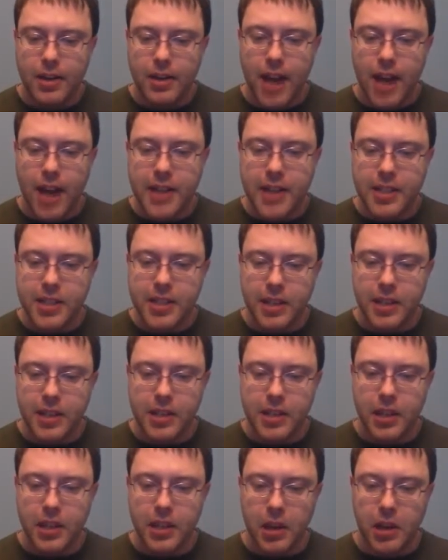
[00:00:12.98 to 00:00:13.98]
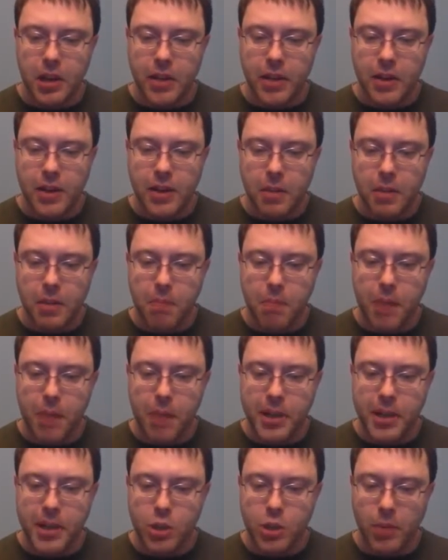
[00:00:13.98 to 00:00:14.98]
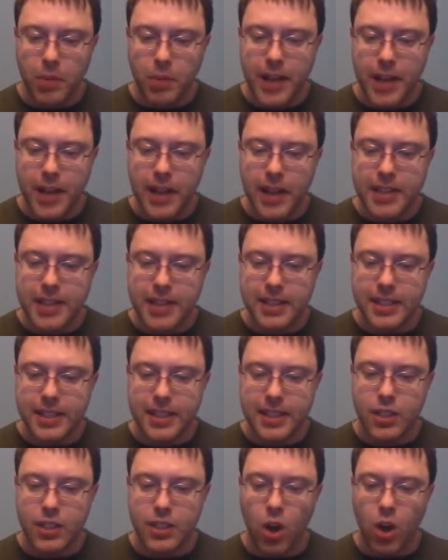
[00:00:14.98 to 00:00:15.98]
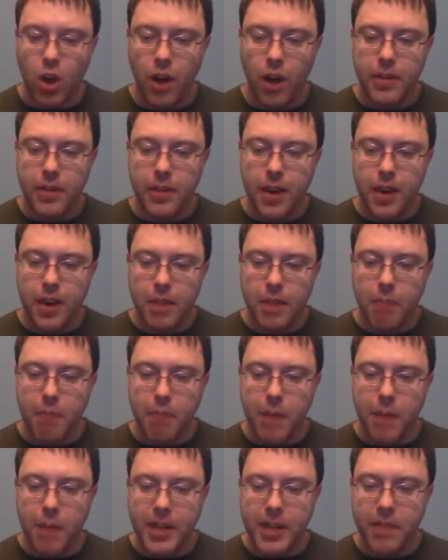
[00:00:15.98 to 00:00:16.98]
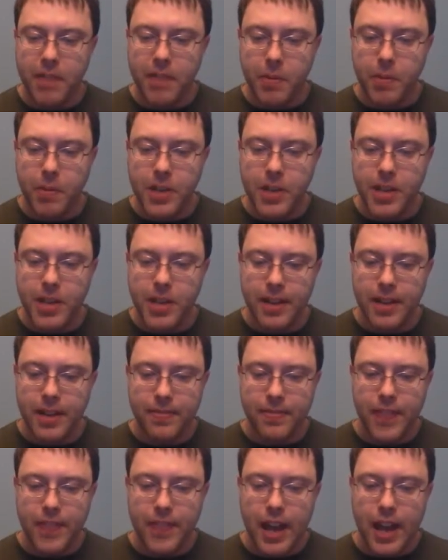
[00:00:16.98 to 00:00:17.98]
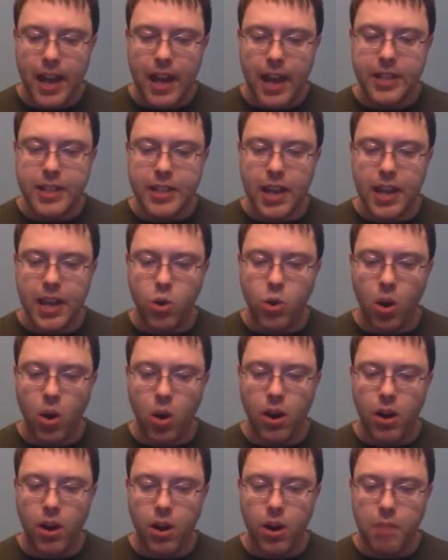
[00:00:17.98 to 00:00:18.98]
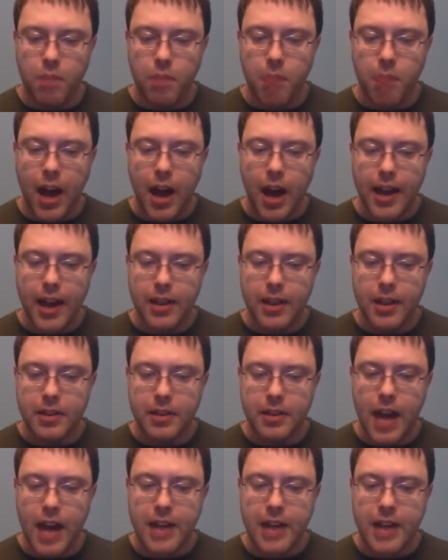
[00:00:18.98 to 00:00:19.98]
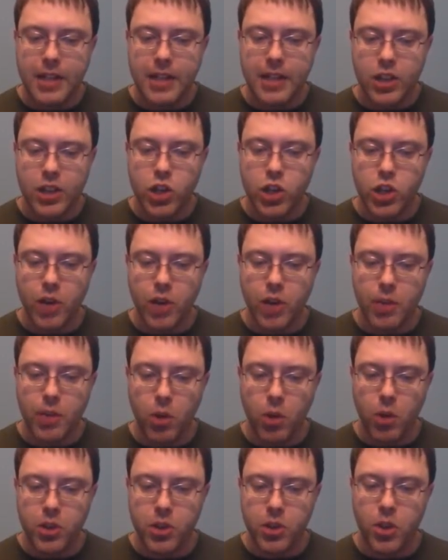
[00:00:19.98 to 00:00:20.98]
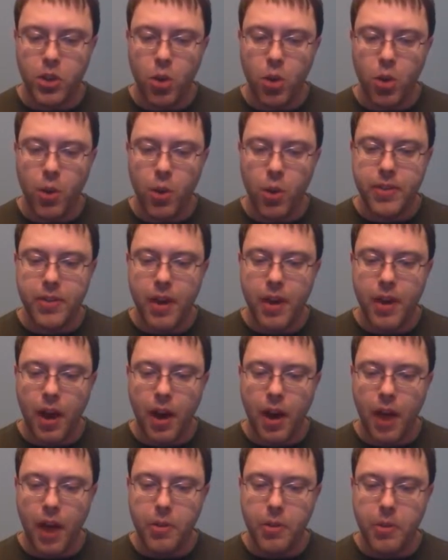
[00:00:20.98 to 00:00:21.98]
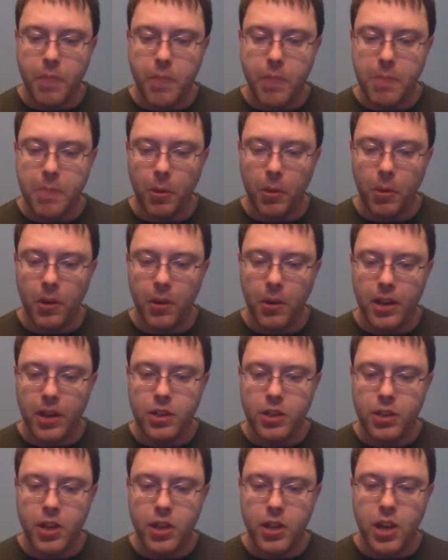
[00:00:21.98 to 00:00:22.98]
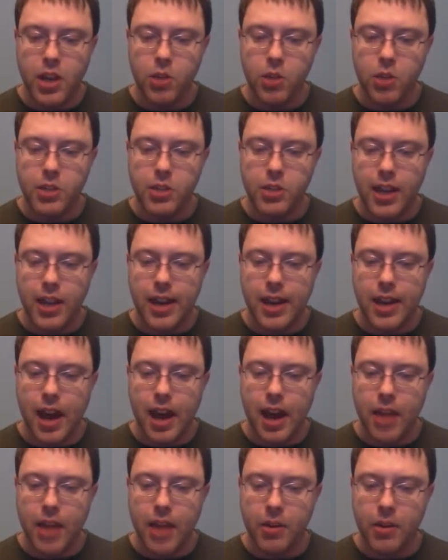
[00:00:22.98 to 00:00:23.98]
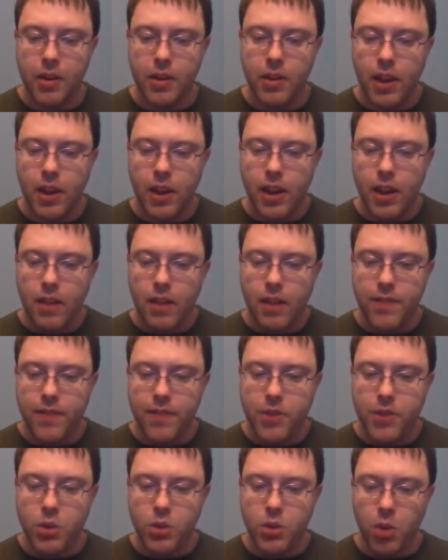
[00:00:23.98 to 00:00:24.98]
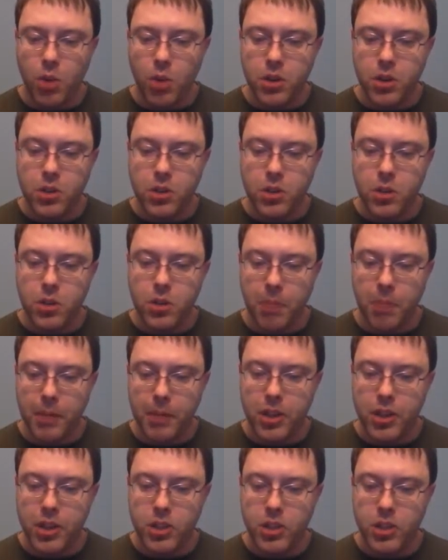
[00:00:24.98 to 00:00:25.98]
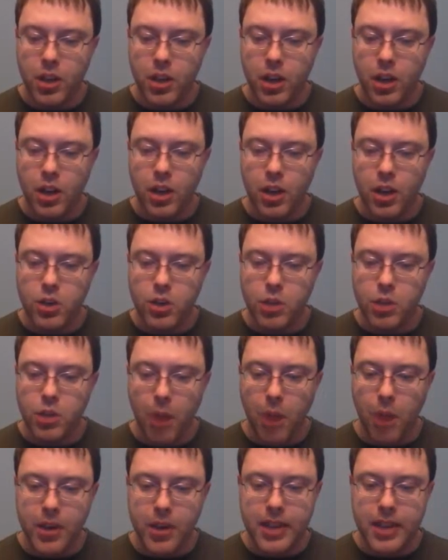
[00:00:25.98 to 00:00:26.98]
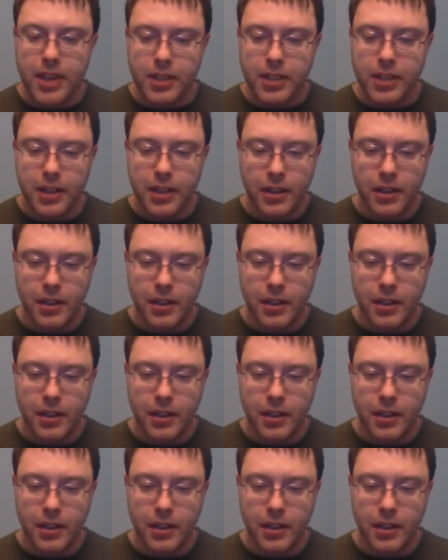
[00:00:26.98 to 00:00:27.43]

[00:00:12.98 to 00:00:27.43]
not declaring public domain licenses on public information and slash war by not sharing works with other people to use in other future works to publish, to market,